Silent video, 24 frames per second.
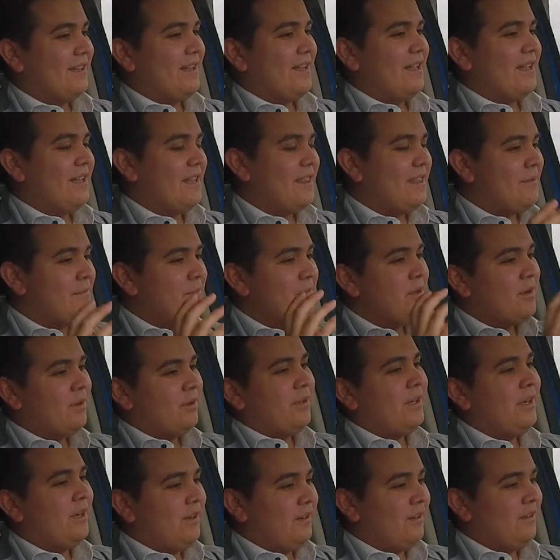in the middle
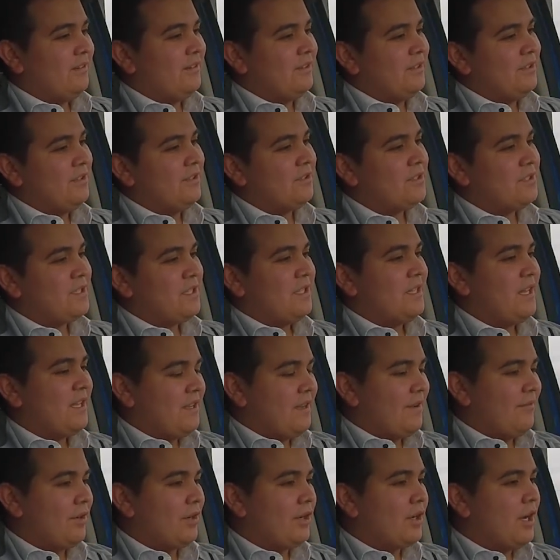here, you'll see that you
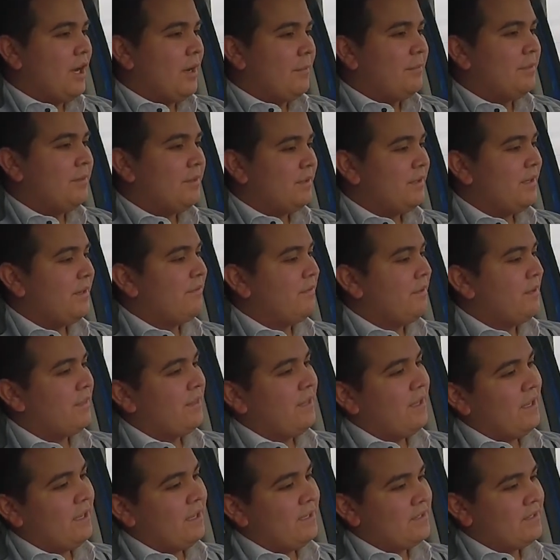have a couple of different
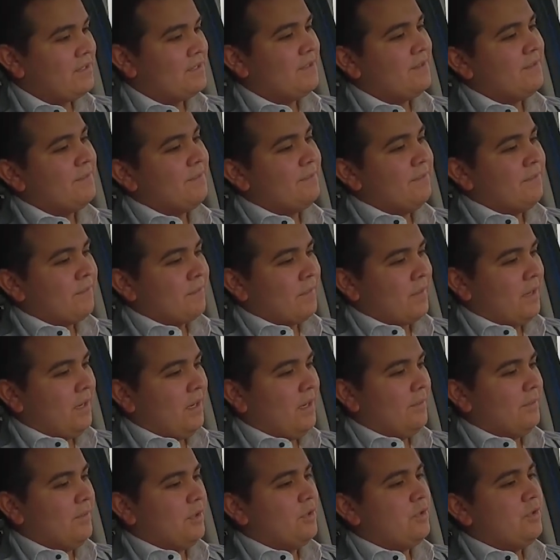things.
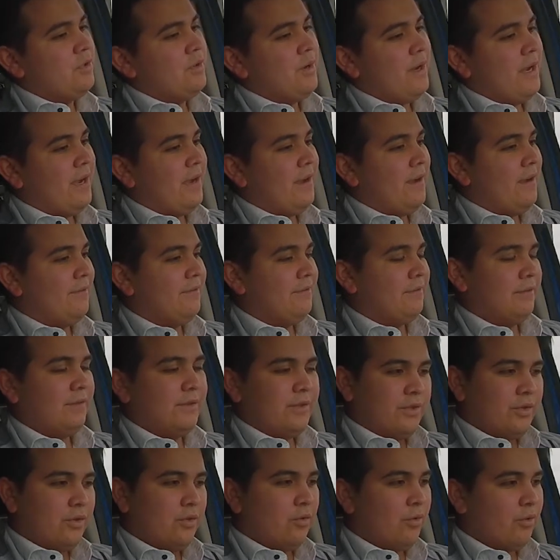You do have
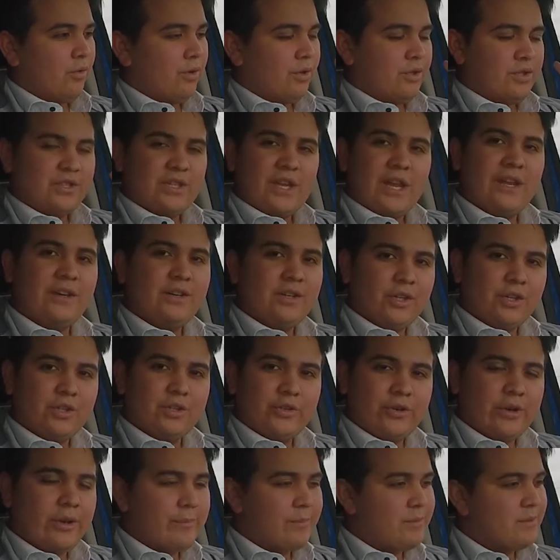your standard
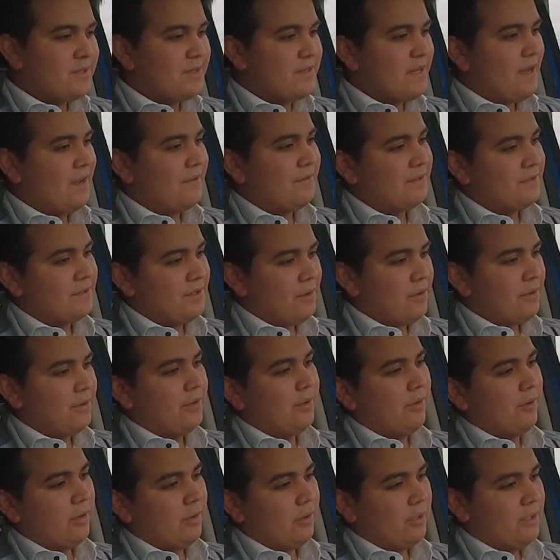trip stuff, so
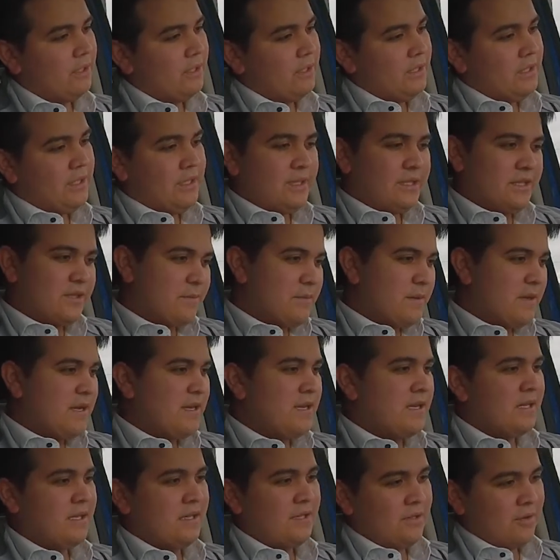your
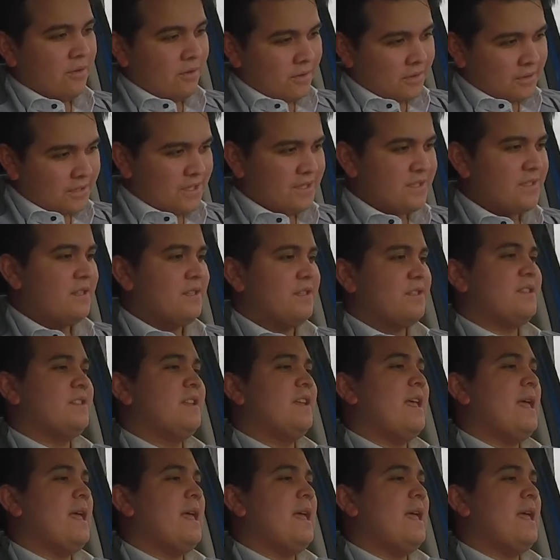speed, your distance to